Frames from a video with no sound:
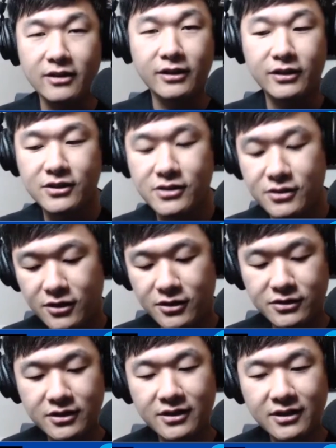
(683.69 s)
Like it's
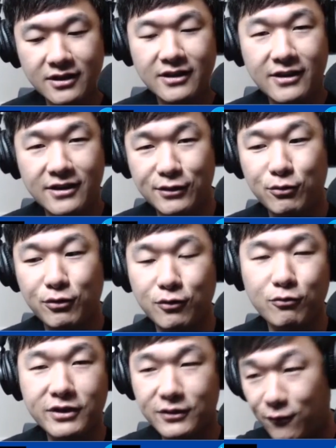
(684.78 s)
honestly, it's like one of the
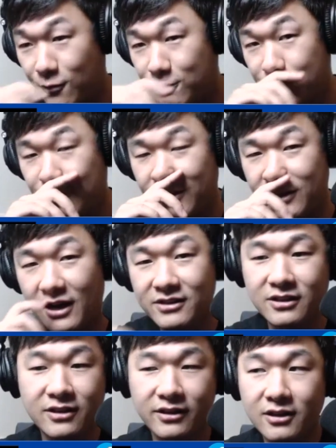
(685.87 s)
weakest forms of playing
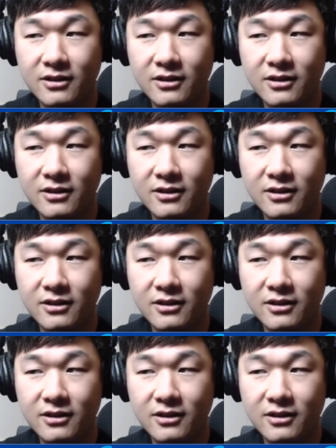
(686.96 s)
Dynasty. Like